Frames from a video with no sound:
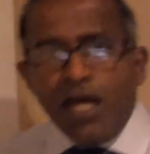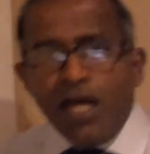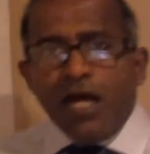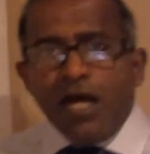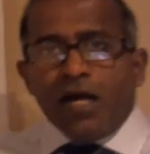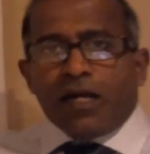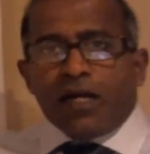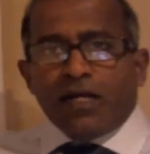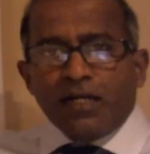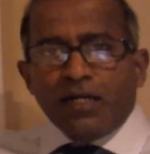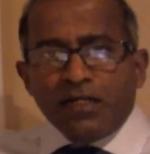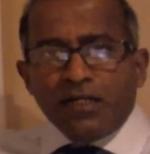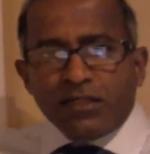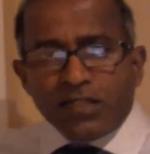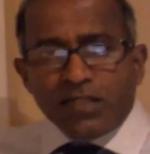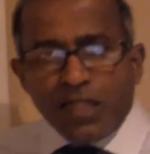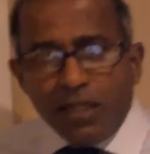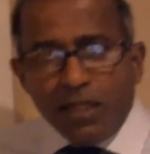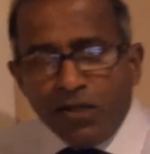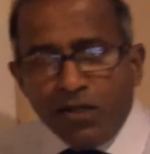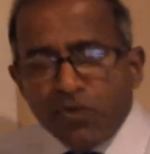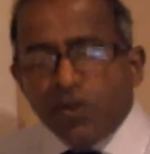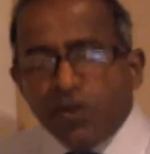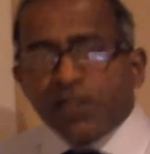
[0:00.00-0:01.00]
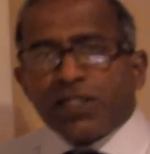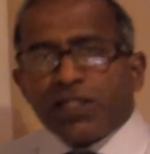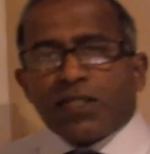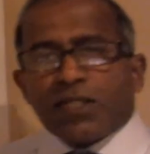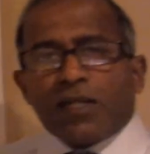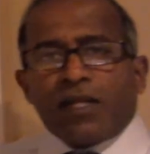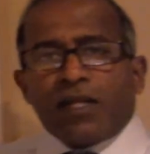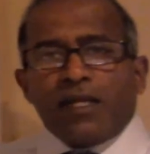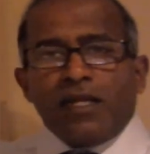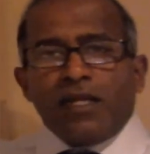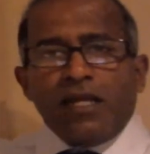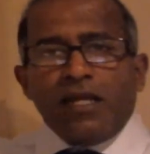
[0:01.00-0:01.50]

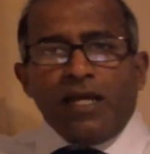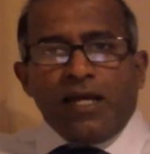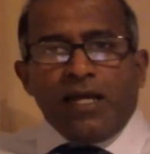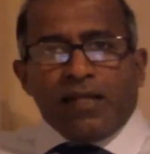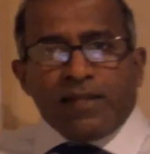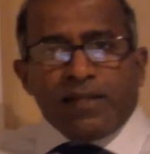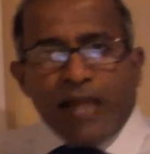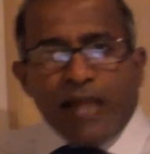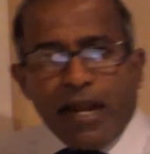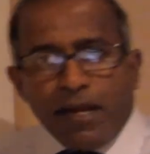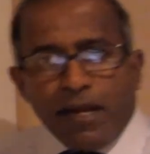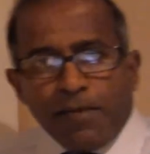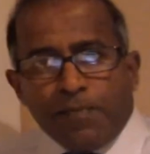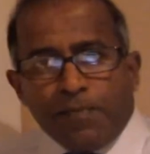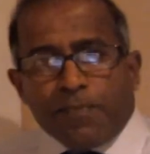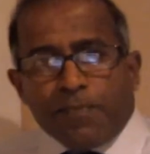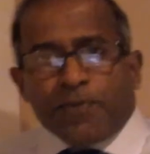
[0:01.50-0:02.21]
continuously that